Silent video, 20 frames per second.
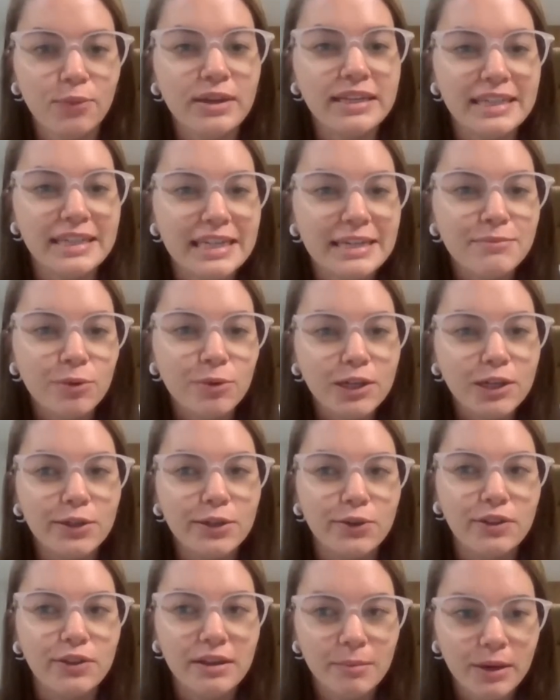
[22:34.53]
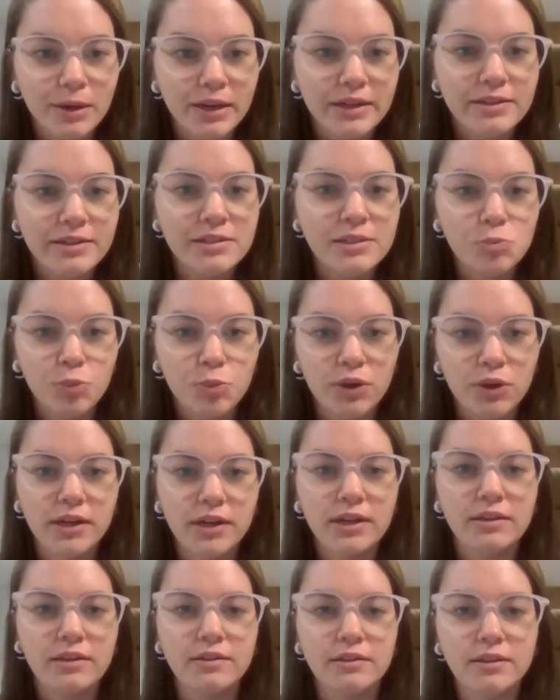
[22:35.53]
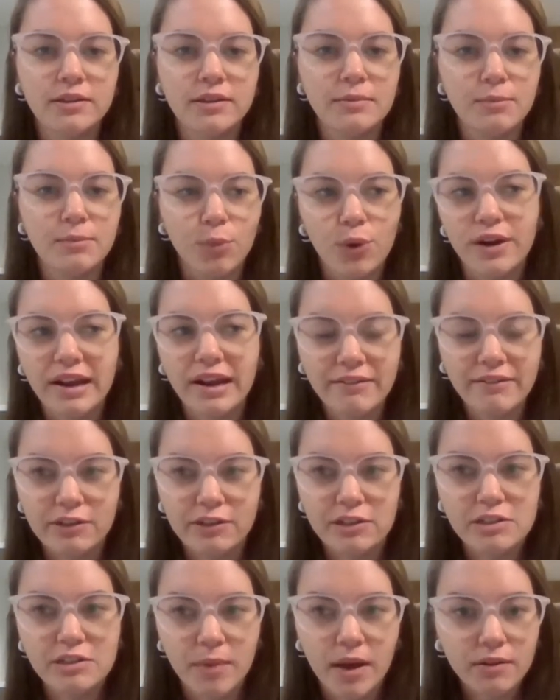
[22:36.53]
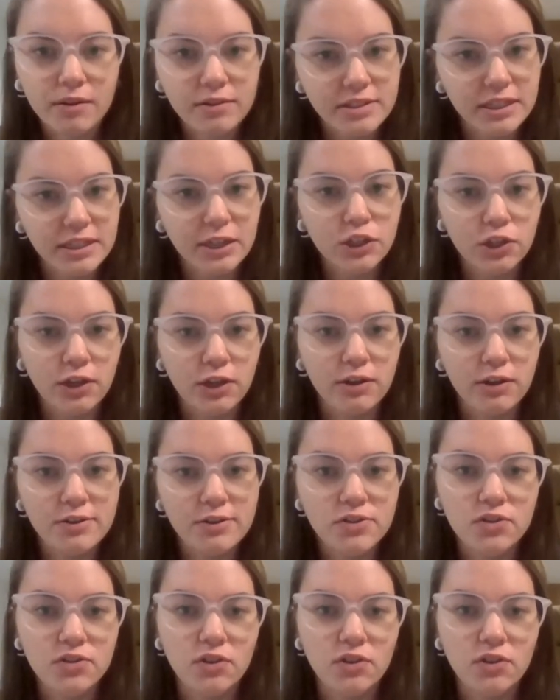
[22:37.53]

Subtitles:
We need more clothing brands putting more diverse models in clothes,